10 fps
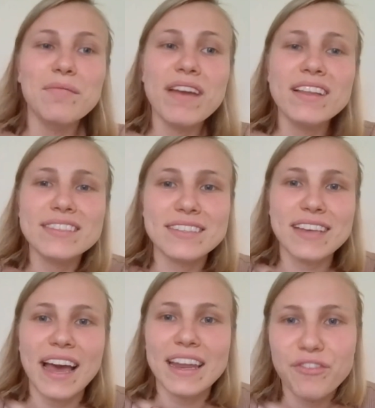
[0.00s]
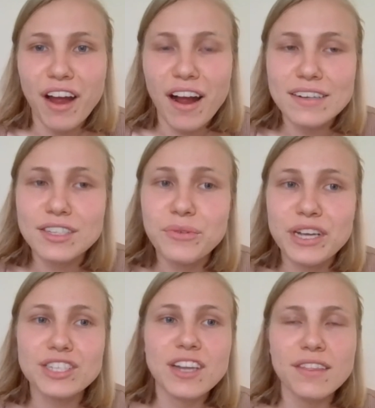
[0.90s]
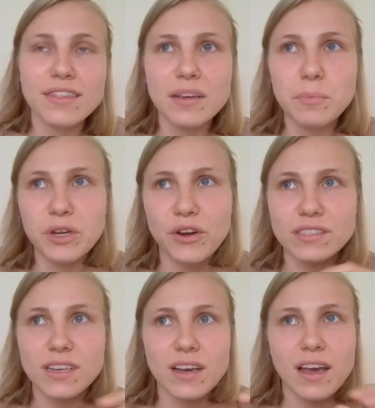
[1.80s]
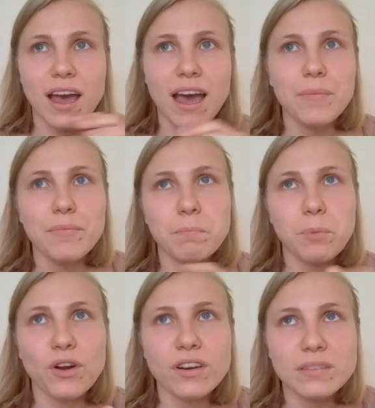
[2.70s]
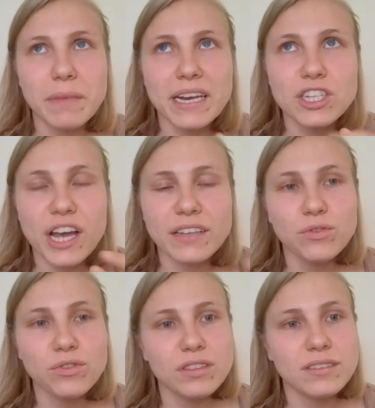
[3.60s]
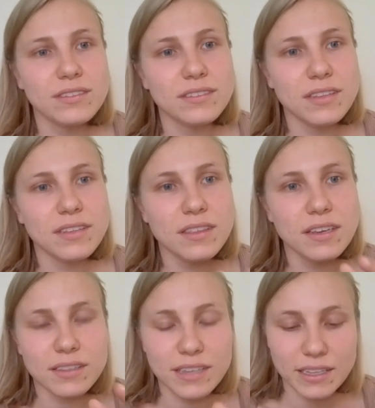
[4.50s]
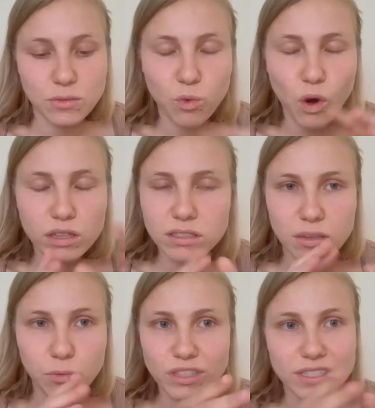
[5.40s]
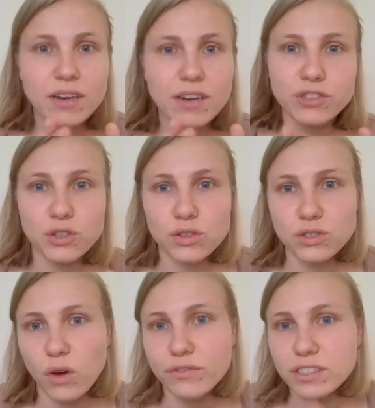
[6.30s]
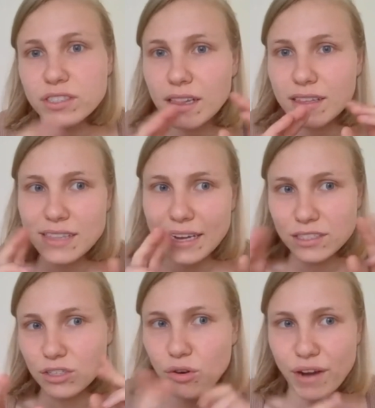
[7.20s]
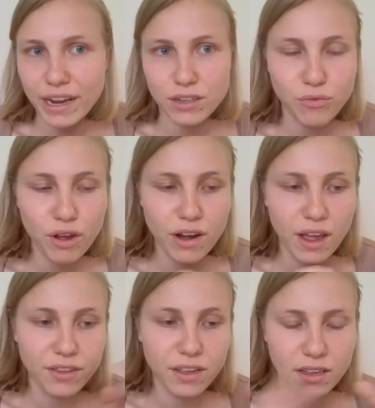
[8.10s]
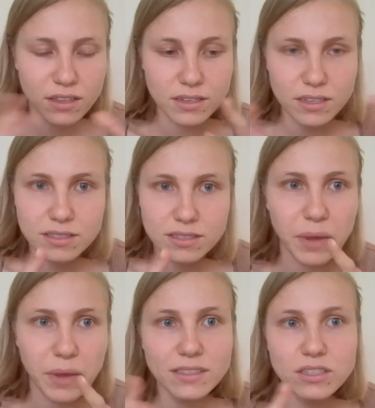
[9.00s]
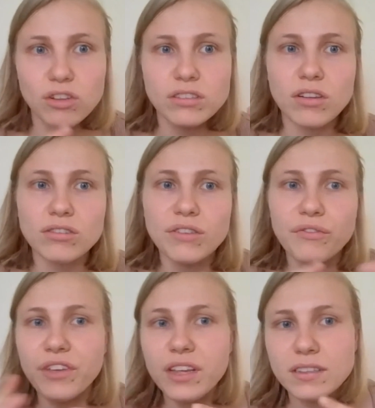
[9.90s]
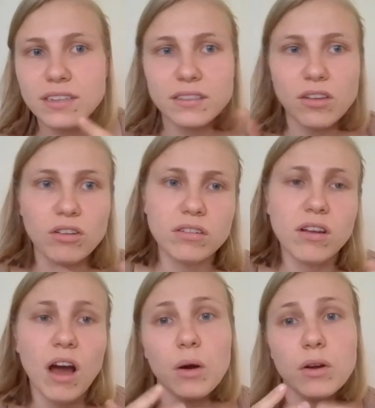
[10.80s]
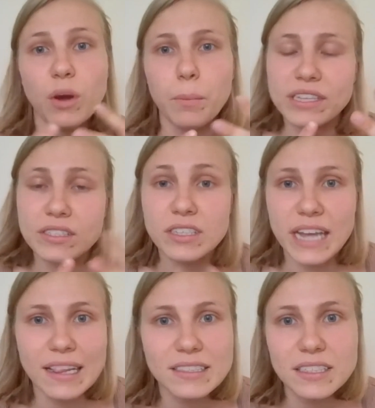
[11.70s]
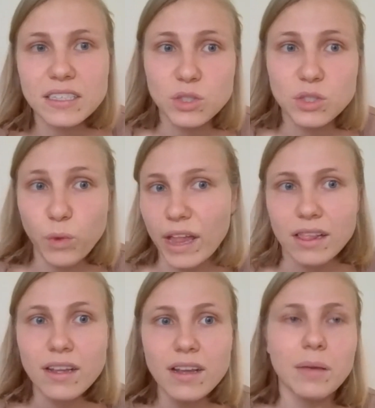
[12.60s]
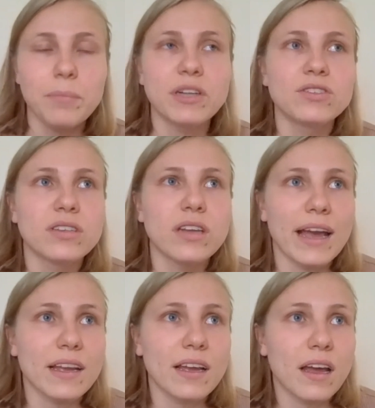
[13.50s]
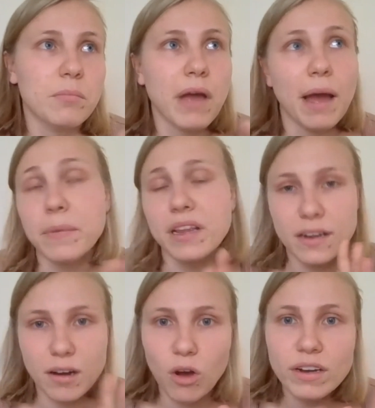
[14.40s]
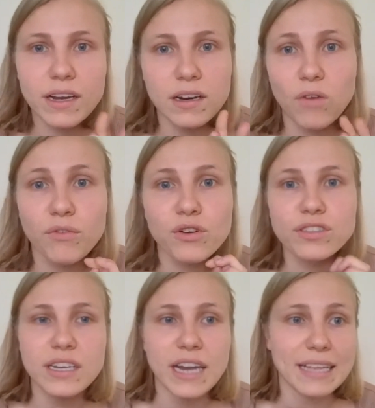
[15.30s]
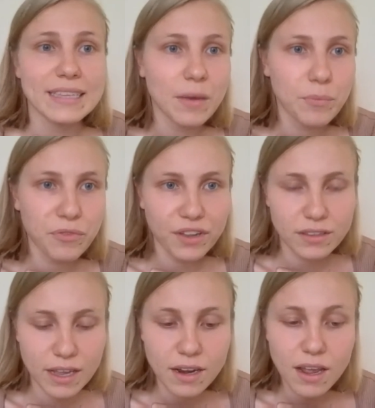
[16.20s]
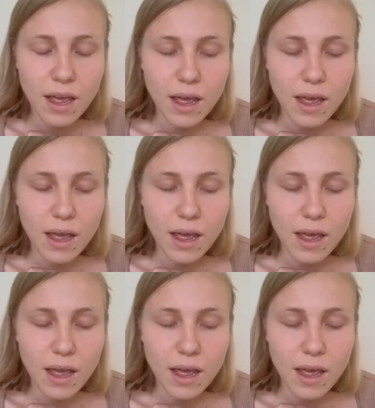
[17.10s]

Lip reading: It's kind of a hard question, I think, because product manager, I don't think that one set of soft skills is like the correct one. I think it depends on the field and on your personality as well. But I mean, Claudia, of course, can add something then.